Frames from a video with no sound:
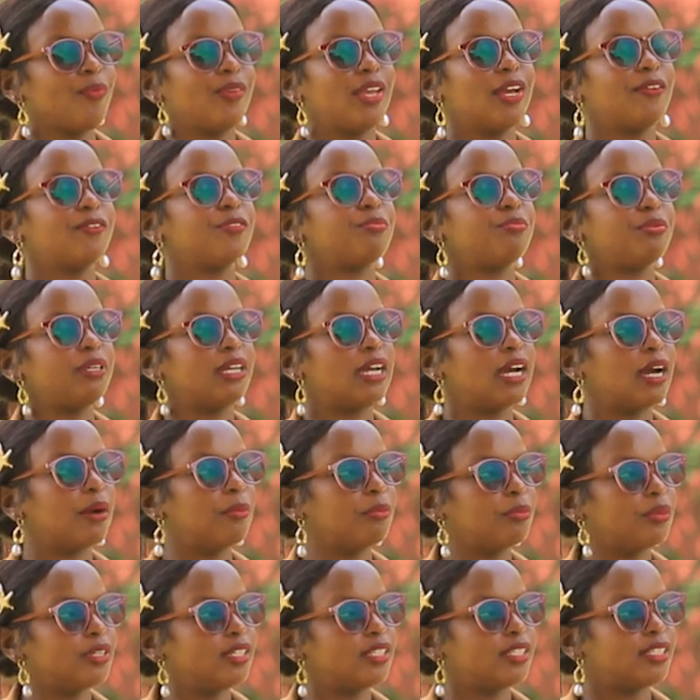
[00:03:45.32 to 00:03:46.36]
you have to be
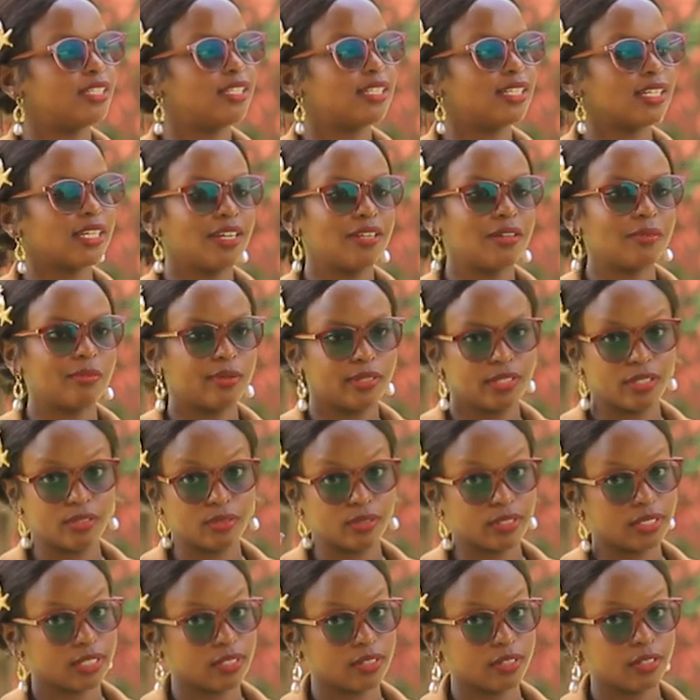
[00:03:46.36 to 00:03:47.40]
humble. And she's the kind of person
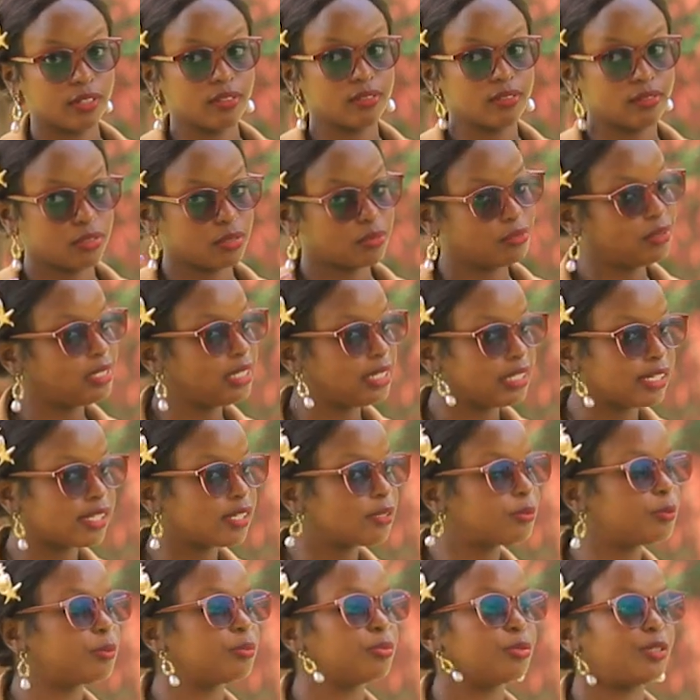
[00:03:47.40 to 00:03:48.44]
to tell you humility
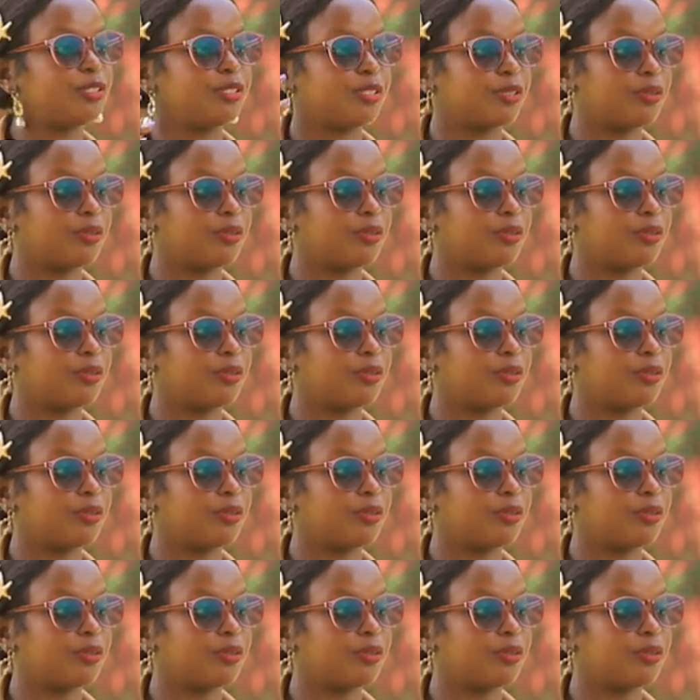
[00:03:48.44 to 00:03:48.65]
will put